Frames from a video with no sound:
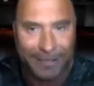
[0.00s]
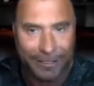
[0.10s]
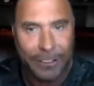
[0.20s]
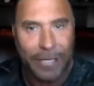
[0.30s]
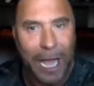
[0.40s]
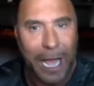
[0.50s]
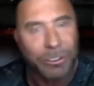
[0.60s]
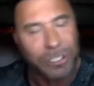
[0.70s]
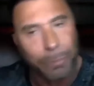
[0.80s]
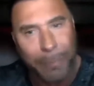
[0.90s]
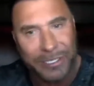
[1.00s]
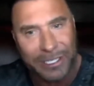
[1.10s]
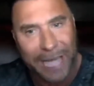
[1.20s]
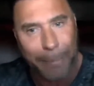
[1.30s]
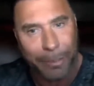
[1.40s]
I was in Papa's
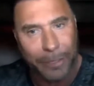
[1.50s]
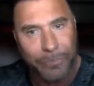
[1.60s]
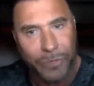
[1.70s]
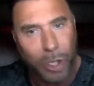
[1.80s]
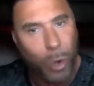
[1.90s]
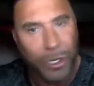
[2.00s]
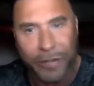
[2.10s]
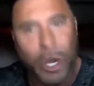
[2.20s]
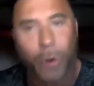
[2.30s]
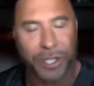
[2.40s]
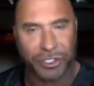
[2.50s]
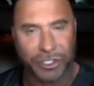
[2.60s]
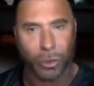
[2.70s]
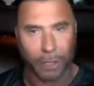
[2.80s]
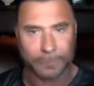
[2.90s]
lap, going to the donut
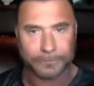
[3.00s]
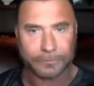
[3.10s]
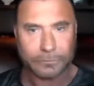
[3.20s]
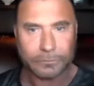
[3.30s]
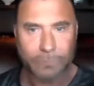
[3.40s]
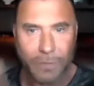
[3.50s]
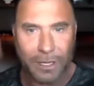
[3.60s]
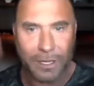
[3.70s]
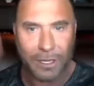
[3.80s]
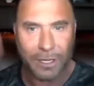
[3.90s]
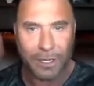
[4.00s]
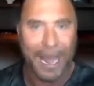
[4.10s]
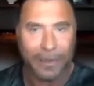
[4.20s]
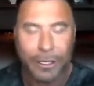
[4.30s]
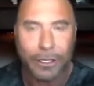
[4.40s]
store. Like that.
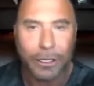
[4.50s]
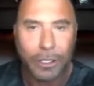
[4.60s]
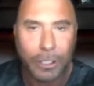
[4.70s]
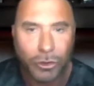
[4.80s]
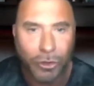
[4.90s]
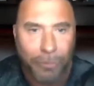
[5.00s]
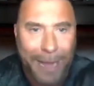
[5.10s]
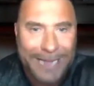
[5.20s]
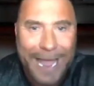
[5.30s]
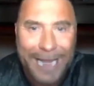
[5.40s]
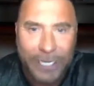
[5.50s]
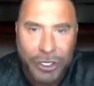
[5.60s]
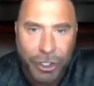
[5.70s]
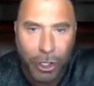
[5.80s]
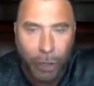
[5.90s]
So if my dad can turn
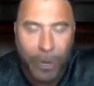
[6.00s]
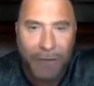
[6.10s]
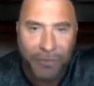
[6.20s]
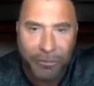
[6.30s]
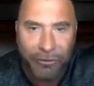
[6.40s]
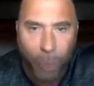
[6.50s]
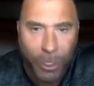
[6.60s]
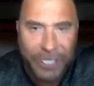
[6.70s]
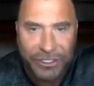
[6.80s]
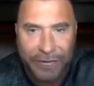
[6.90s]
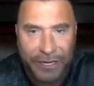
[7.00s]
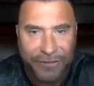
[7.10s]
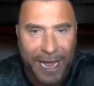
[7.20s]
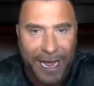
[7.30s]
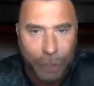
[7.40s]
it around from 40 to
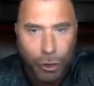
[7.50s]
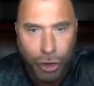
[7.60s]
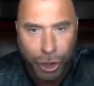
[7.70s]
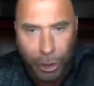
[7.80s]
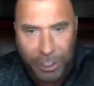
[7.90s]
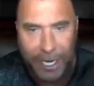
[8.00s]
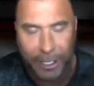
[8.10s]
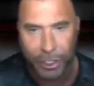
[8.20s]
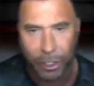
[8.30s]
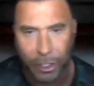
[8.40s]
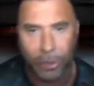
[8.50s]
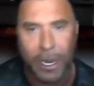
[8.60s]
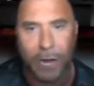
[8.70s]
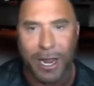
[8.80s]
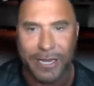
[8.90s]
75, you sure as heck can turn it around
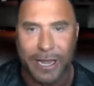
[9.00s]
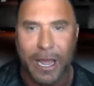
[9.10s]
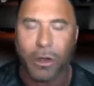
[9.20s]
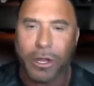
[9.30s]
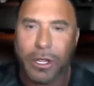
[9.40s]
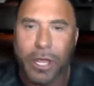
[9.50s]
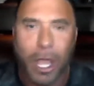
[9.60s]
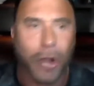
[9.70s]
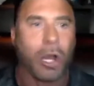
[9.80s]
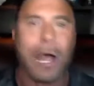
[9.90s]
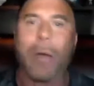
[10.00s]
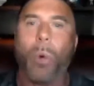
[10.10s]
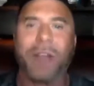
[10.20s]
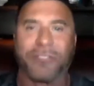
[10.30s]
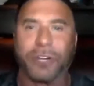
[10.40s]
right now. And all I want
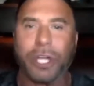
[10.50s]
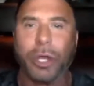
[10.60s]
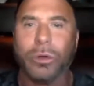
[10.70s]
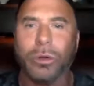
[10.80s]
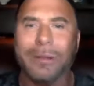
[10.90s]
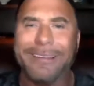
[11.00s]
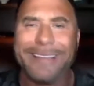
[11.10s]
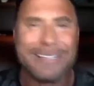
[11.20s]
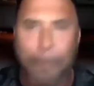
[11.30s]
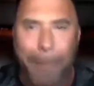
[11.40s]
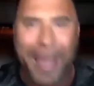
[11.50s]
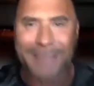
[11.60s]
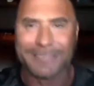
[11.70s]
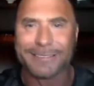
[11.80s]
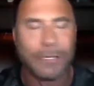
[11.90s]
for you is the
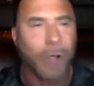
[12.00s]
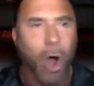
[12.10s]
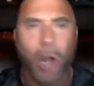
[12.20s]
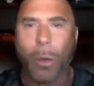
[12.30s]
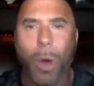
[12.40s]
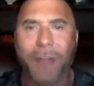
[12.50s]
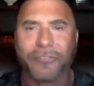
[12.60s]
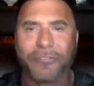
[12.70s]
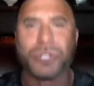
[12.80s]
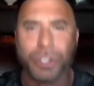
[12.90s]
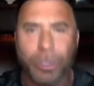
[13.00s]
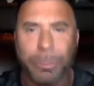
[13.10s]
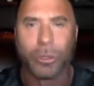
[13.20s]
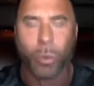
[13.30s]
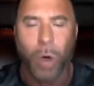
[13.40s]
best. All I want for you is you to be the
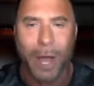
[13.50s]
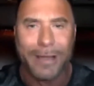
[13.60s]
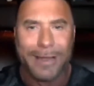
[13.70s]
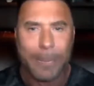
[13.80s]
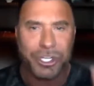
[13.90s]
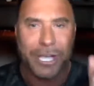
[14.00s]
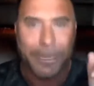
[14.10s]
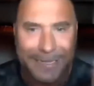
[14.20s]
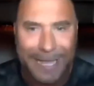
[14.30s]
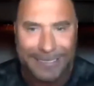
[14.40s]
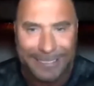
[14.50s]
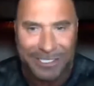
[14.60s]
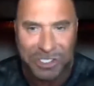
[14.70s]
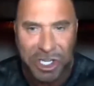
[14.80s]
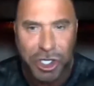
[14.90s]
one. But you got to make that
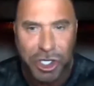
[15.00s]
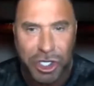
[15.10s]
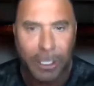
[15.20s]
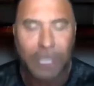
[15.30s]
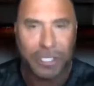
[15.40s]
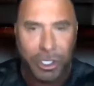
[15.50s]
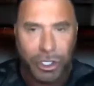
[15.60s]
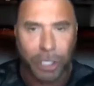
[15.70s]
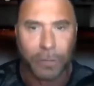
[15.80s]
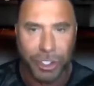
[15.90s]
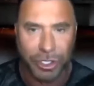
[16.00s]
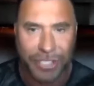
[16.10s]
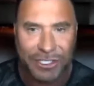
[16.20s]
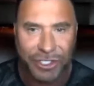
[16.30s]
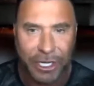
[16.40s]
decision that determines your
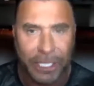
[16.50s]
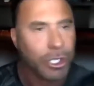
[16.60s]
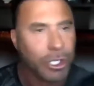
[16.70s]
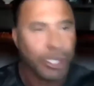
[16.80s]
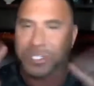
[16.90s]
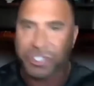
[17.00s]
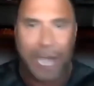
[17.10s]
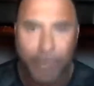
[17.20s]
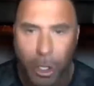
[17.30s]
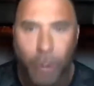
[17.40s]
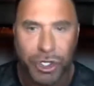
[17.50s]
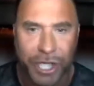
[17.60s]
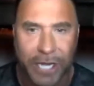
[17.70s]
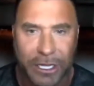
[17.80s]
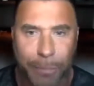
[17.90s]
destiny. You got to stop negotiating the
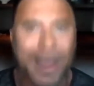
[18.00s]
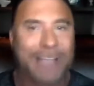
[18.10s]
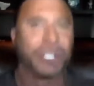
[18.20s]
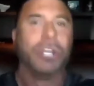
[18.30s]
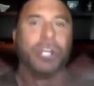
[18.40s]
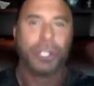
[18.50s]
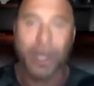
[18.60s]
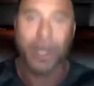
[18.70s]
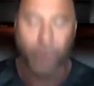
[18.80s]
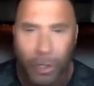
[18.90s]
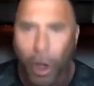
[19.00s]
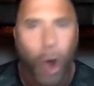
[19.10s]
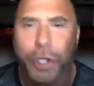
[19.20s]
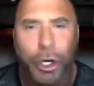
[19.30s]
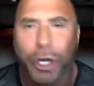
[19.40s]
price. All you're
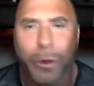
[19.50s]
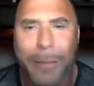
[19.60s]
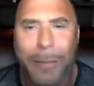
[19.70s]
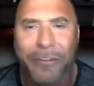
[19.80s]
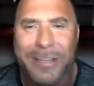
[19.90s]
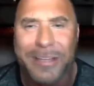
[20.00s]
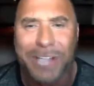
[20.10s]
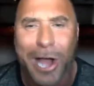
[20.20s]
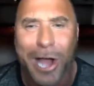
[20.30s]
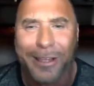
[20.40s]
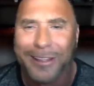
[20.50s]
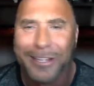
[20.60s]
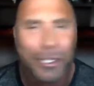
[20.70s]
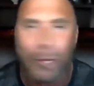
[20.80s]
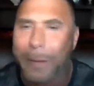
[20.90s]
going to remember from this talk, you're going
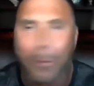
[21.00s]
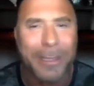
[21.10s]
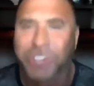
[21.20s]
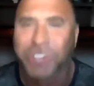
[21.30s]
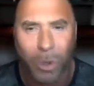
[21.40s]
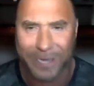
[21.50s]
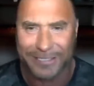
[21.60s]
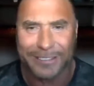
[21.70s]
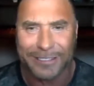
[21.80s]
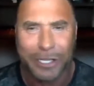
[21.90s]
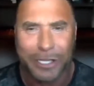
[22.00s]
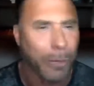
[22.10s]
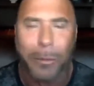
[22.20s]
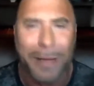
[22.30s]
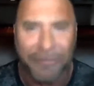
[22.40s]
to remember my stories. You're going to remember
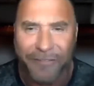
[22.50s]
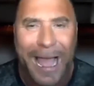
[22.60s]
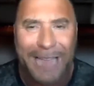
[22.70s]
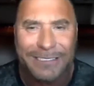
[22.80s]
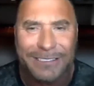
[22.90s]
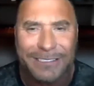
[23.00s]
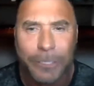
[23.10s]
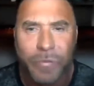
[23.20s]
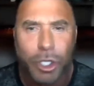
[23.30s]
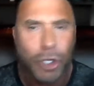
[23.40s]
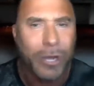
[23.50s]
my facts. You got to